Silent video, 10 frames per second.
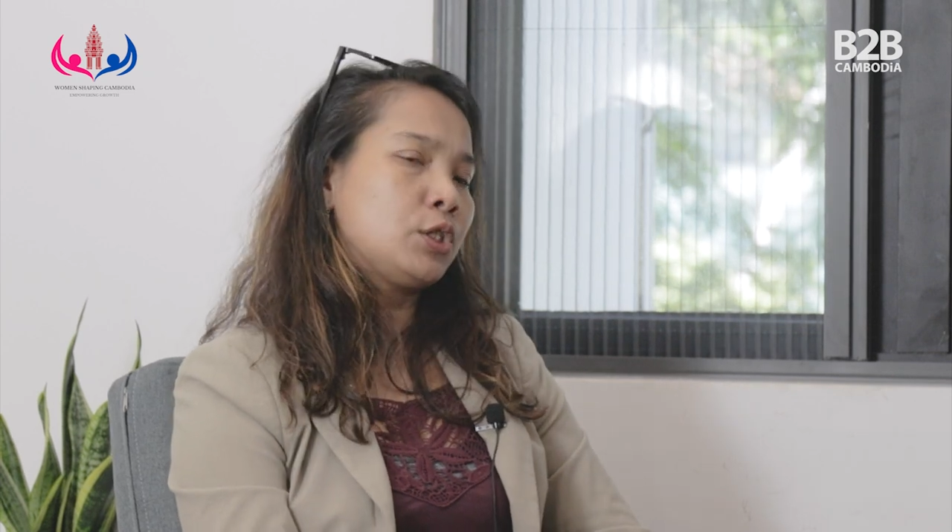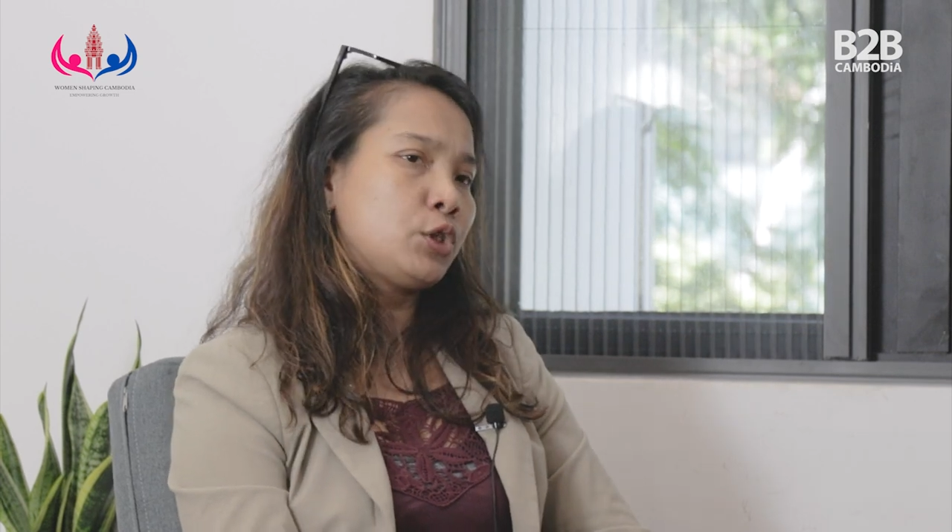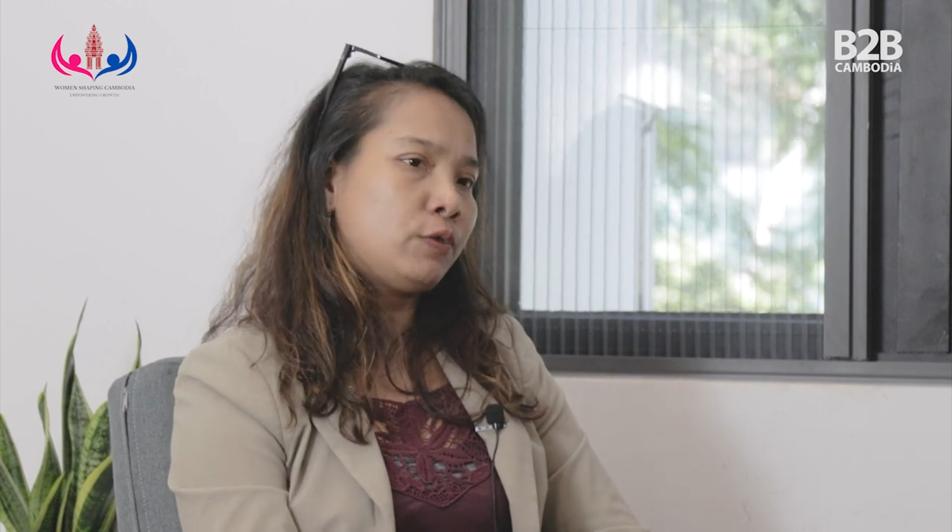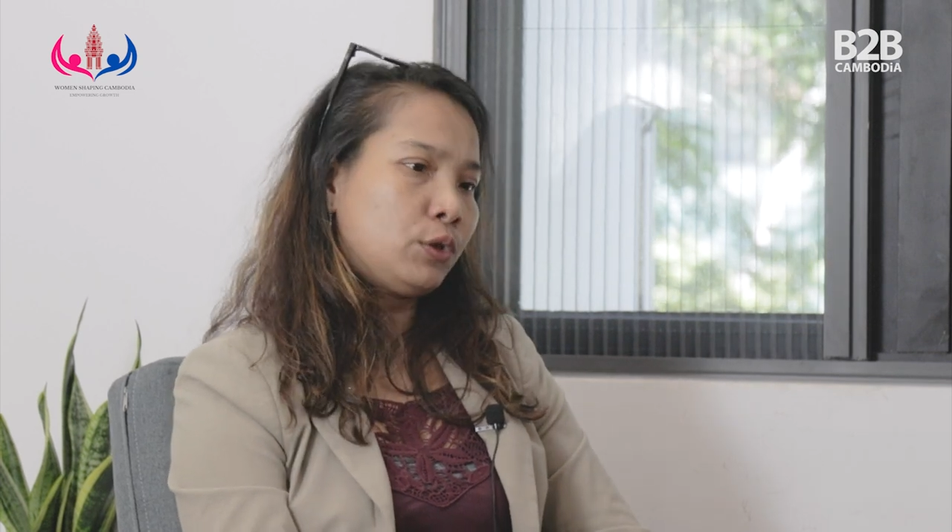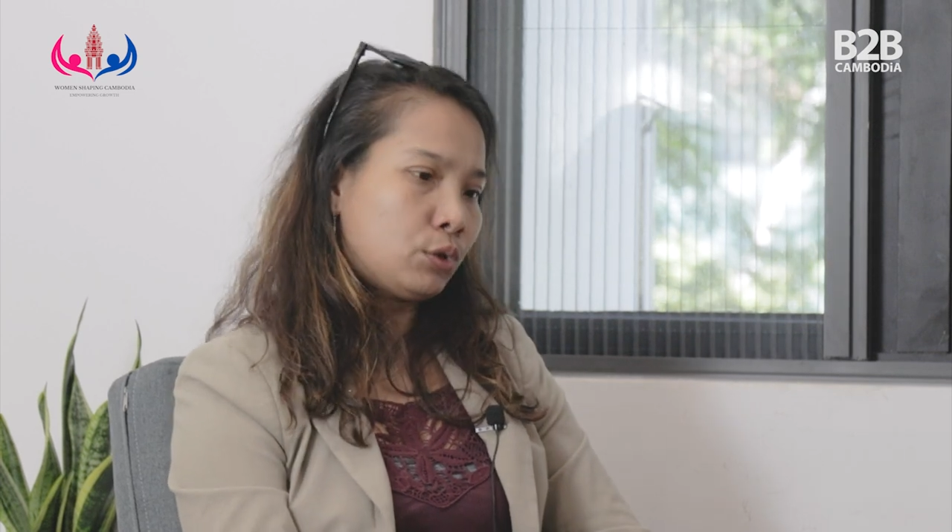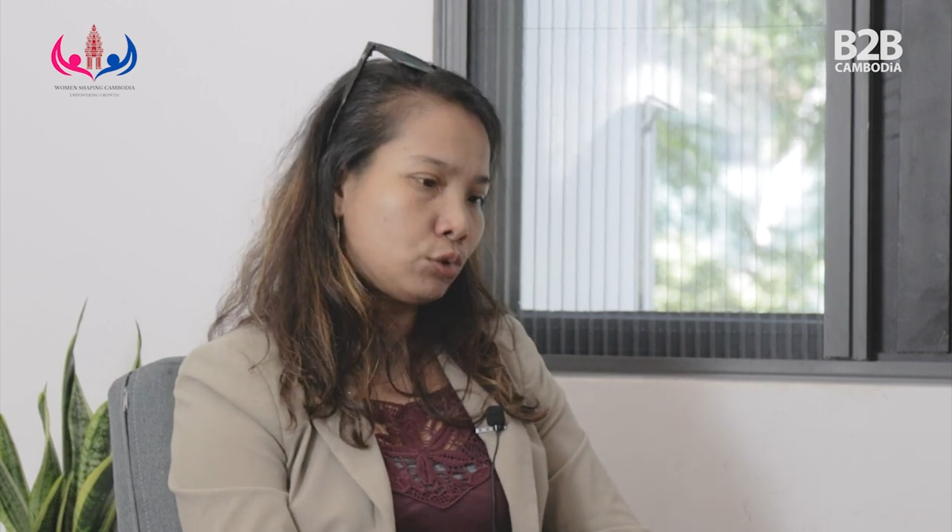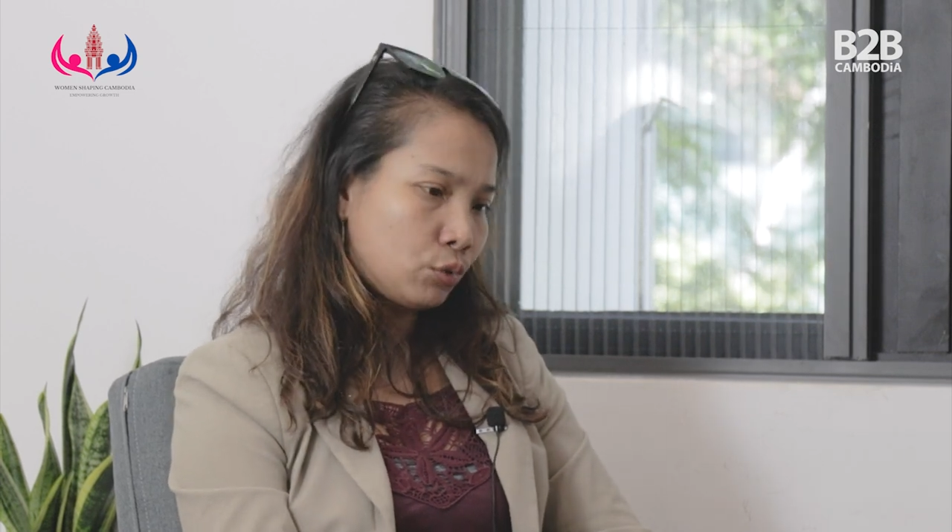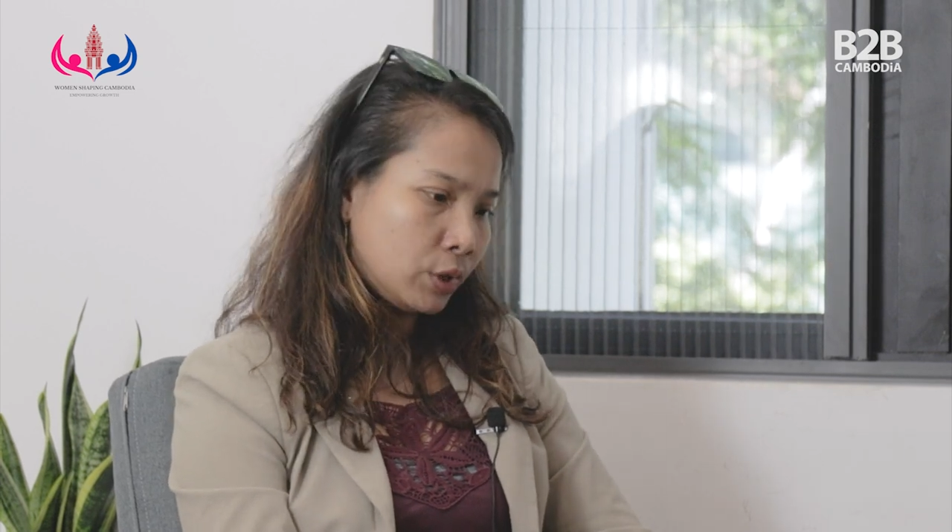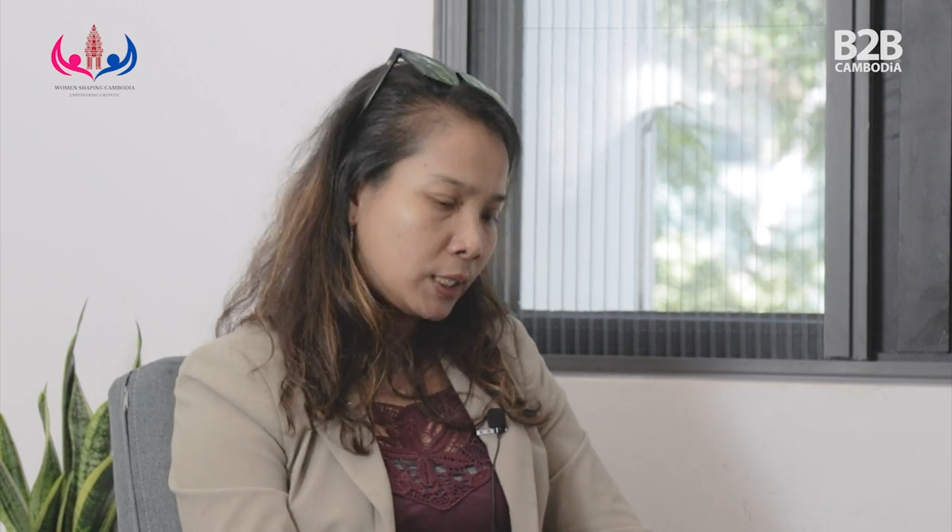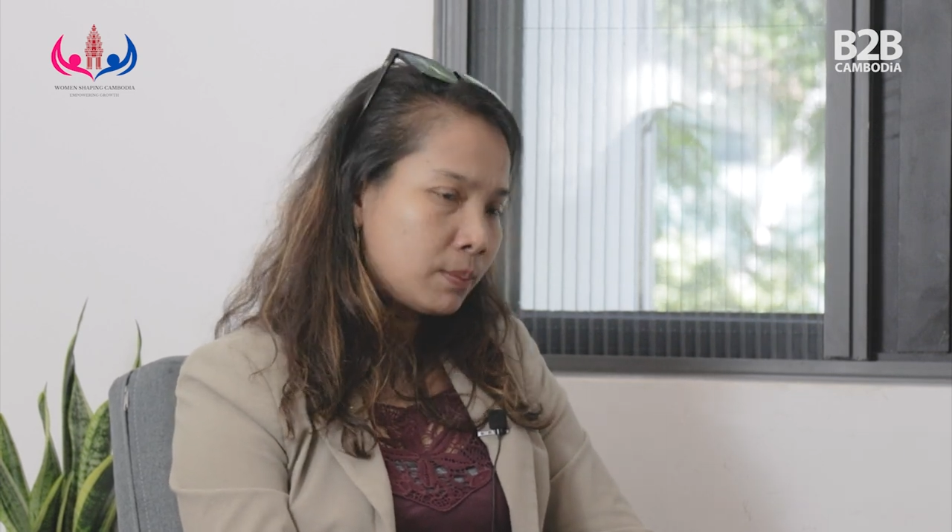achieving your
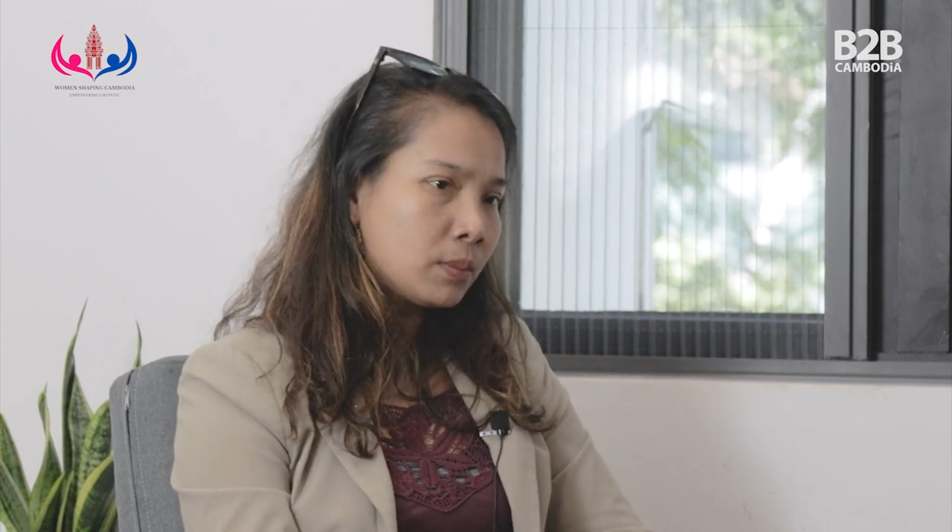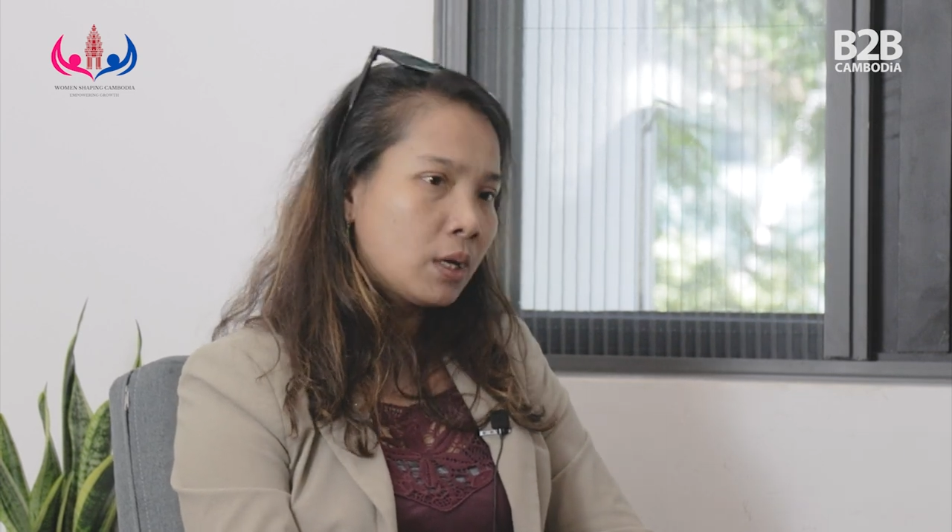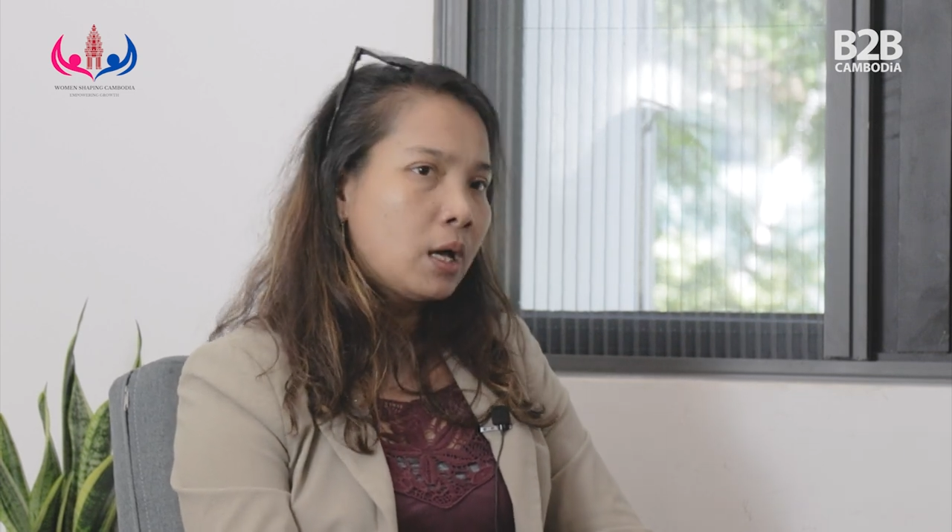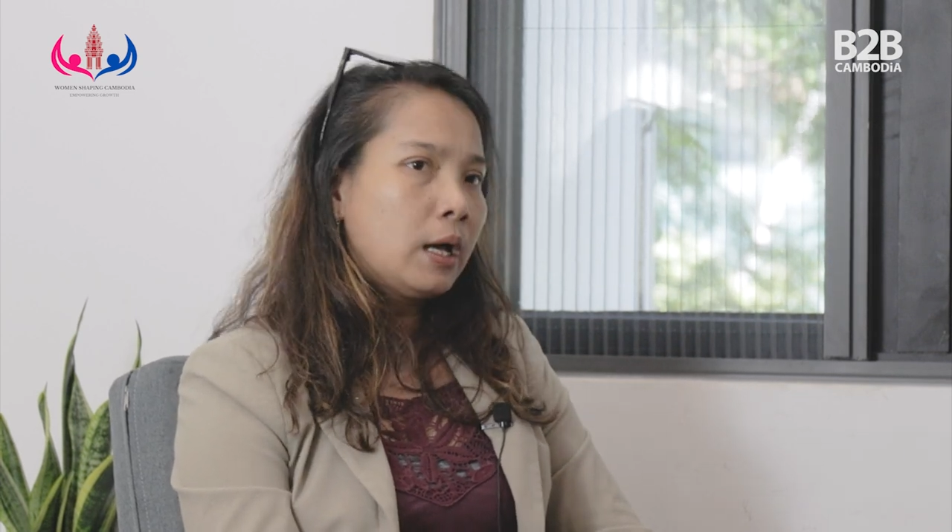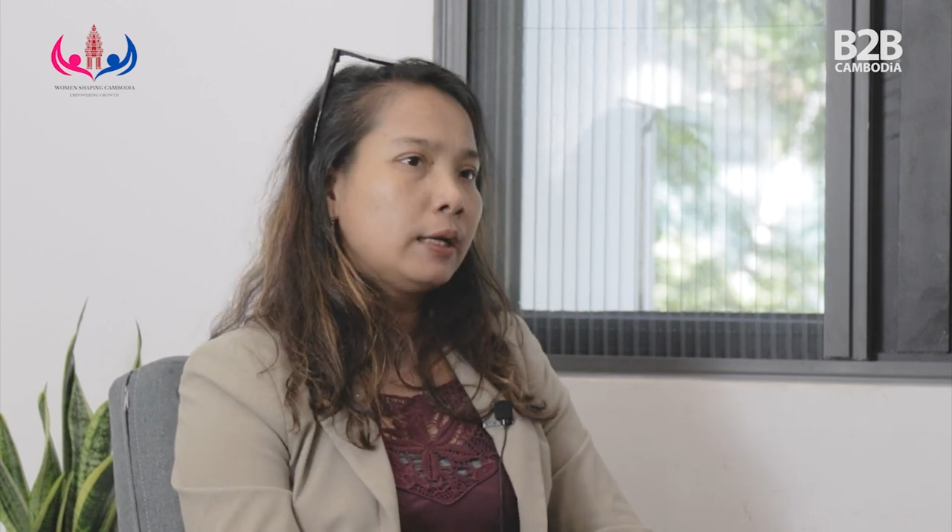dream.